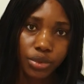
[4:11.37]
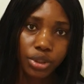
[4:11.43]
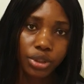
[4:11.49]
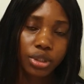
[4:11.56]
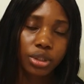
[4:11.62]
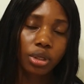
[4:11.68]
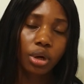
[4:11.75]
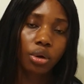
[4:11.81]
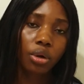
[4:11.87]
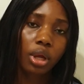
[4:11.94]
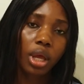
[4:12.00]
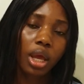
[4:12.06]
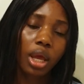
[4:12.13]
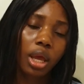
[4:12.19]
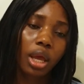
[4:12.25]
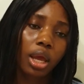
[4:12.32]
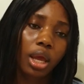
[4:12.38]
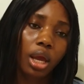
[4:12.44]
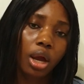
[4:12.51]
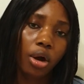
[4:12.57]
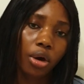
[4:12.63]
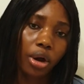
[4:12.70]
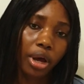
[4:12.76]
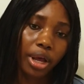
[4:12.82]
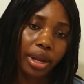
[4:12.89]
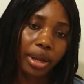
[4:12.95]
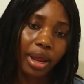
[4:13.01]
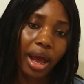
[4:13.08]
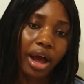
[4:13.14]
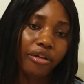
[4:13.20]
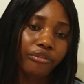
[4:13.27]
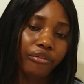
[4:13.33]
So on
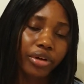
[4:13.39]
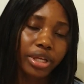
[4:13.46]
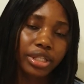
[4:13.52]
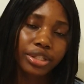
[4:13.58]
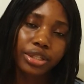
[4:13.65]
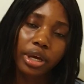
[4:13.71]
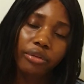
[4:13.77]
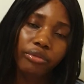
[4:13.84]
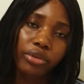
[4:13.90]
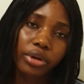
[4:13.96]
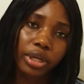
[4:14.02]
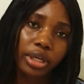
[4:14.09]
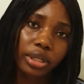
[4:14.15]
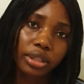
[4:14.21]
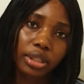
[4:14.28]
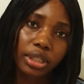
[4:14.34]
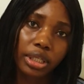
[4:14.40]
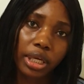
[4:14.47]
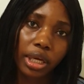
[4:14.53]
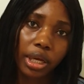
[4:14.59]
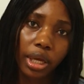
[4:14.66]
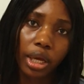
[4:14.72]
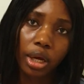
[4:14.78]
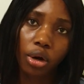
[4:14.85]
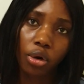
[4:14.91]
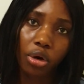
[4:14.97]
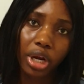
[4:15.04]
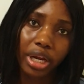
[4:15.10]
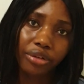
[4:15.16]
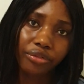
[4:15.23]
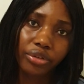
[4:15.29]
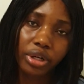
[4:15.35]
average, every year or
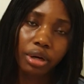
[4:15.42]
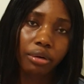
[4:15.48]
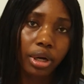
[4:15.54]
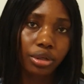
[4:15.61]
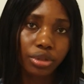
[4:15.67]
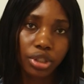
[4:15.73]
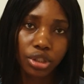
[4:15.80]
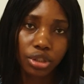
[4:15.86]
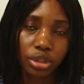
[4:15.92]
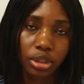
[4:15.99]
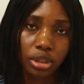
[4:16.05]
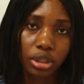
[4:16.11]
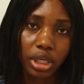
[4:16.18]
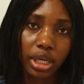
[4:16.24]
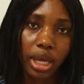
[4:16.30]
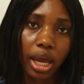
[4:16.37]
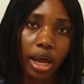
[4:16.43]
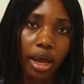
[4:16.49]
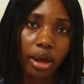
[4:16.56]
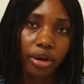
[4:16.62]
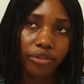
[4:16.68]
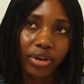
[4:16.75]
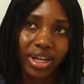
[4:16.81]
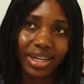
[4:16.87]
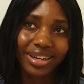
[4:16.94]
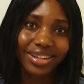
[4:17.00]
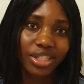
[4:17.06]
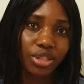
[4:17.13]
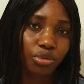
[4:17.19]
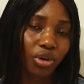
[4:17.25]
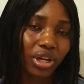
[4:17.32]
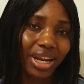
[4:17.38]
every graduation, they have at
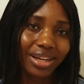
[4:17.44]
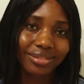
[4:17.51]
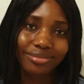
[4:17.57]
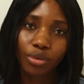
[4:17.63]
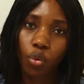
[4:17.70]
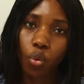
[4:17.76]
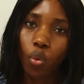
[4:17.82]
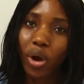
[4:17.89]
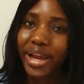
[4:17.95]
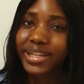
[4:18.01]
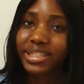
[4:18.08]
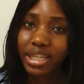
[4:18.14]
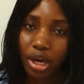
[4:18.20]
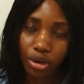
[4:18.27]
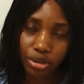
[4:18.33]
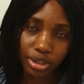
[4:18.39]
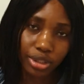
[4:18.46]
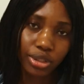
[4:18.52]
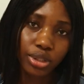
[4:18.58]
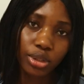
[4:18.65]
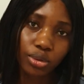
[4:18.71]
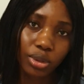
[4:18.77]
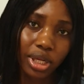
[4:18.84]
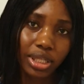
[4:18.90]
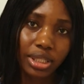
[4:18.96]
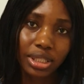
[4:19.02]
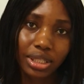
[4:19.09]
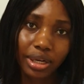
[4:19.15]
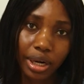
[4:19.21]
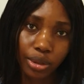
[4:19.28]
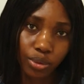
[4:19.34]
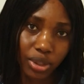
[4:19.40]
least more than 1,000 students
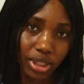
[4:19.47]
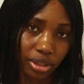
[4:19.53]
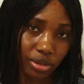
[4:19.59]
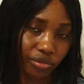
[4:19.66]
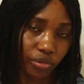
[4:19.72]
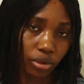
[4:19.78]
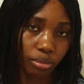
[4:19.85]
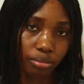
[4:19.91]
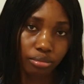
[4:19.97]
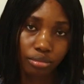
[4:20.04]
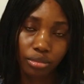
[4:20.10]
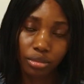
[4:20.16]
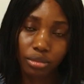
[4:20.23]
graduating from,